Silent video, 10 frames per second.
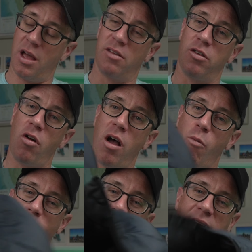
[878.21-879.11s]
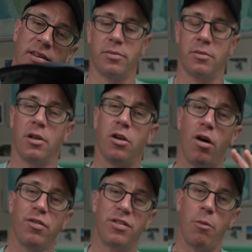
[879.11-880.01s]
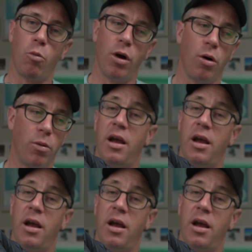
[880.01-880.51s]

It's lightweight, it lofts up well,